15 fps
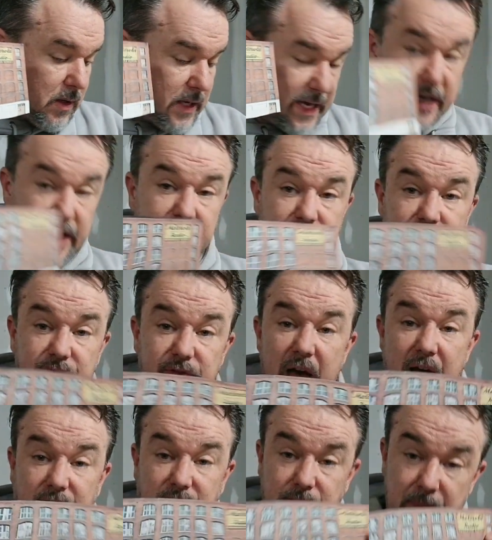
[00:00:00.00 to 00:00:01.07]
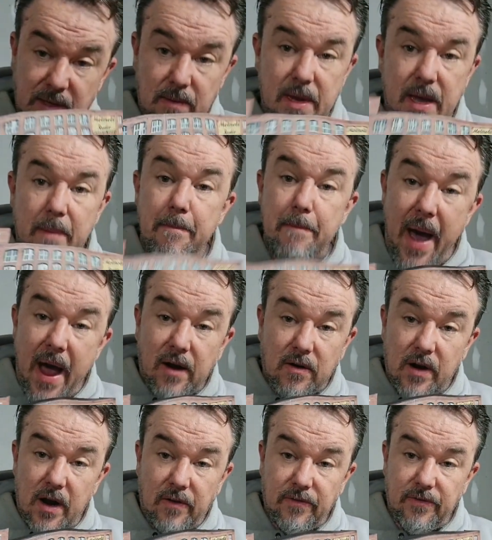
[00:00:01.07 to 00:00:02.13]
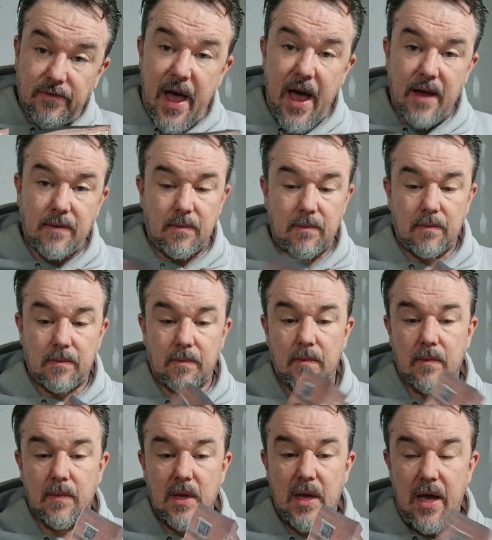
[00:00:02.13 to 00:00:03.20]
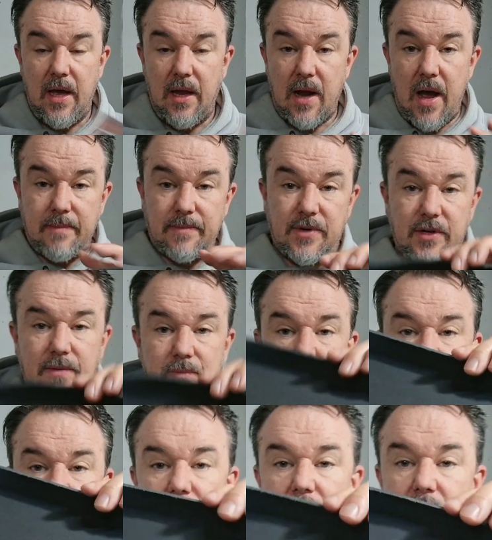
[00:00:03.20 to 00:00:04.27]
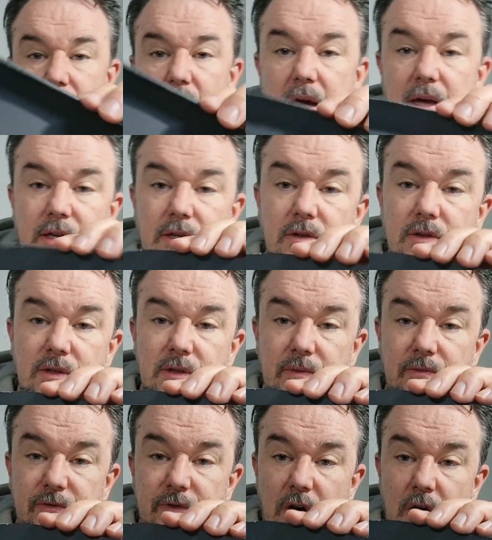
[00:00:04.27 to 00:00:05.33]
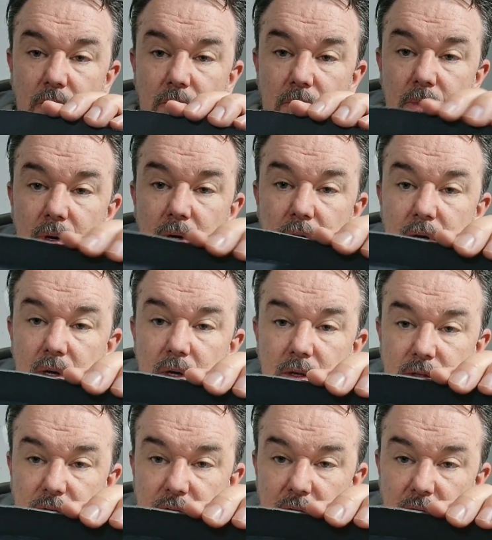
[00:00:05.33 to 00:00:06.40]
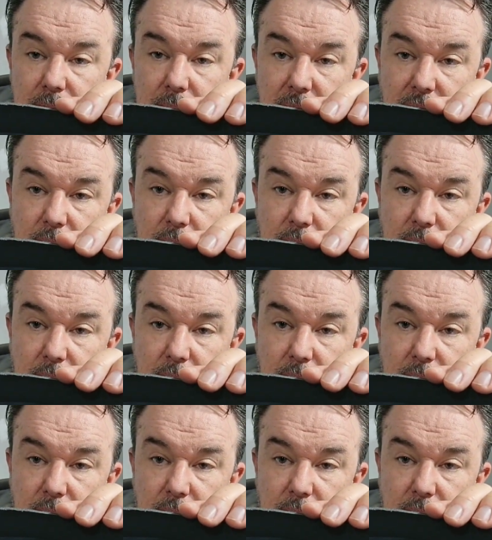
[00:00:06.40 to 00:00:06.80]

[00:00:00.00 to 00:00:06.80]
it is a flat. It's meant to be a background flat. And I just made it. I used some foam to kind of make